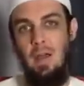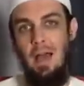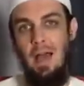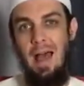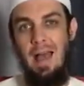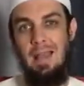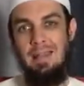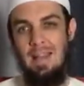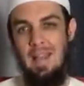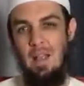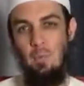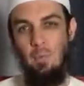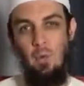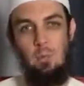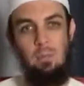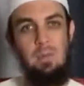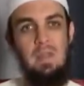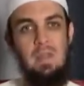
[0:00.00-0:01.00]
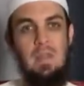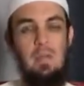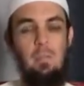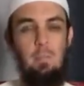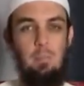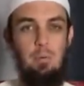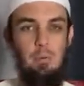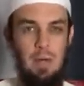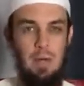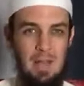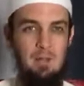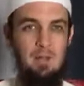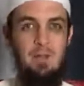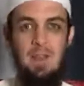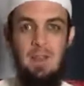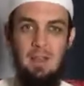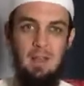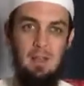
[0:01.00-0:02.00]
and it would be
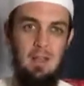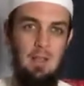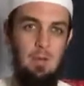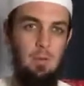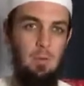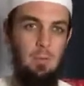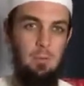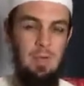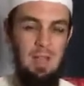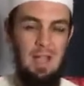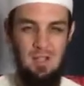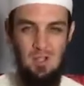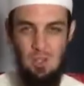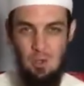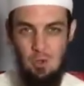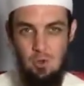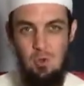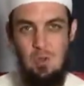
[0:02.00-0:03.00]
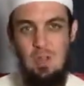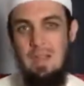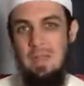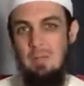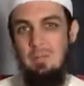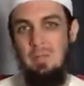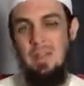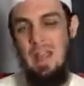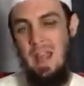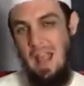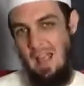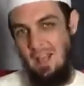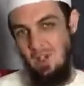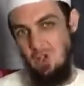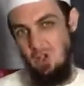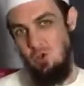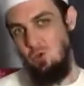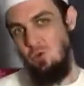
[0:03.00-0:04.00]
prolific. He would be extremely,
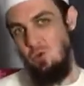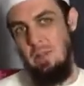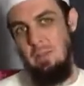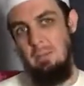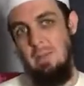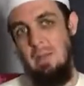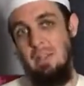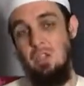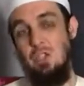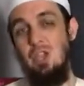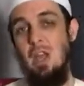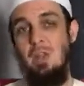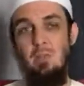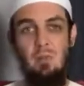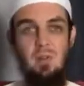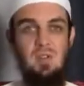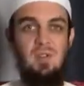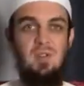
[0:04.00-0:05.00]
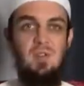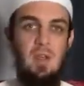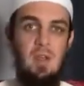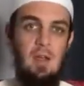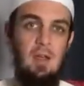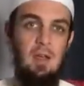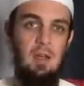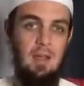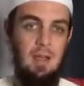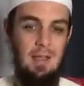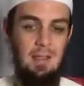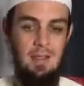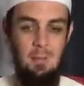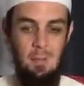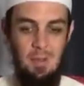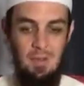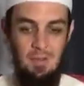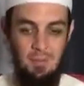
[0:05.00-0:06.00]
extremely generous in
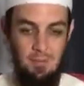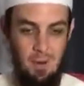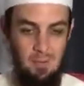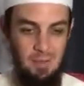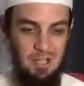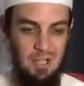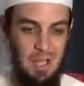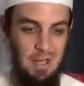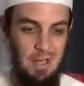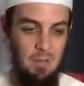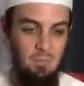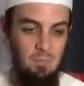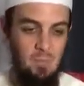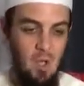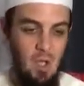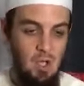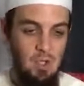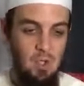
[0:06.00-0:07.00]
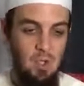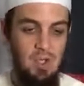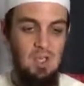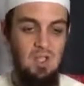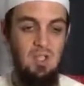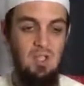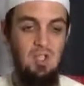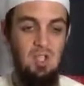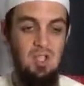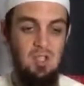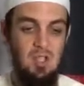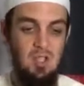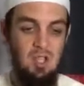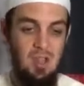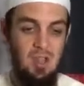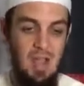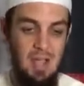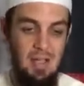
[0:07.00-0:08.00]
the month of Ramadan. So this is just
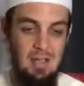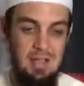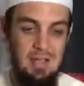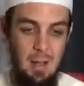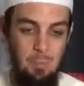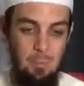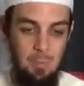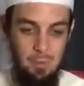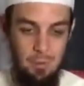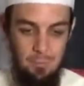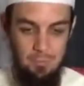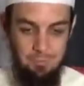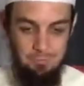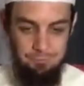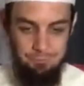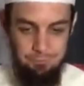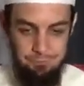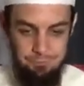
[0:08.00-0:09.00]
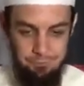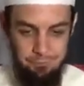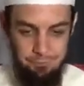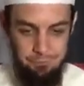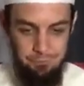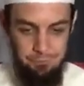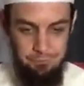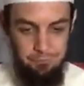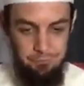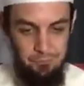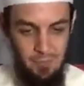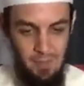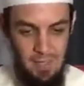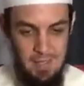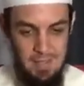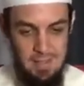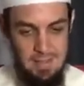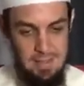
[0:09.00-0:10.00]
another example.
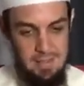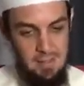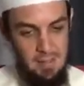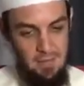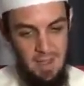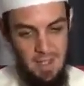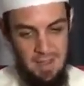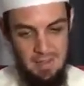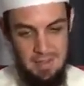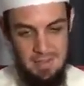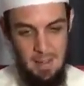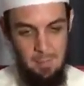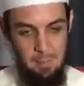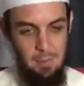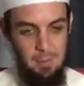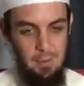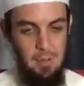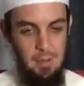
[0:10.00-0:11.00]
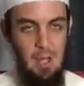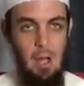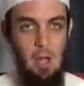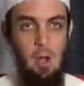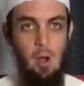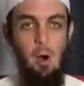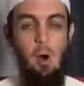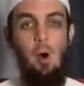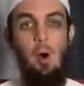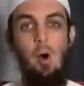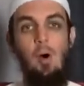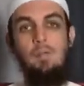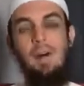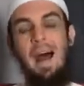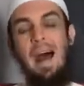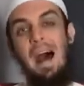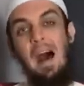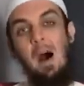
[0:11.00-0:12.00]
This is another example of
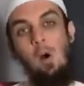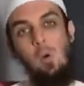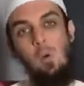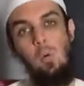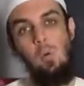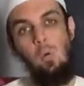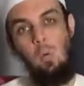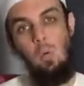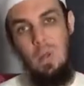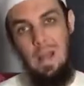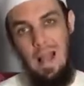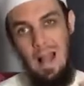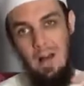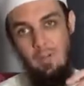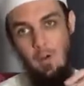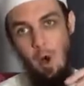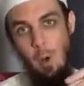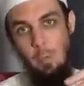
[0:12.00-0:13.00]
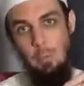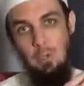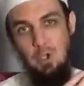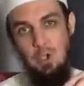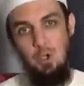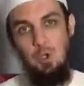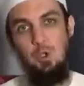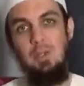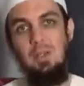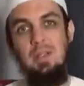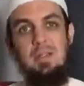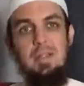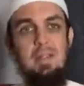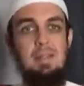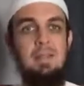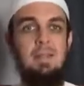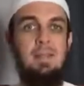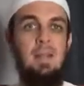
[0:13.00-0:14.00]
how we have
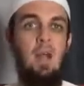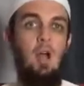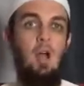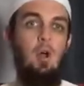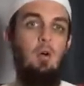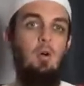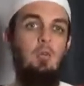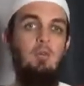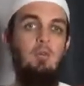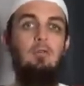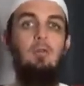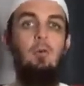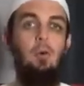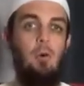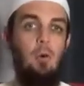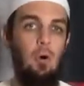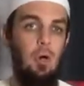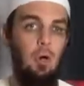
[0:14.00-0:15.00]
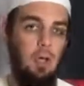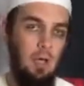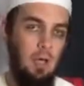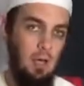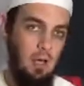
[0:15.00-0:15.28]
opportunities for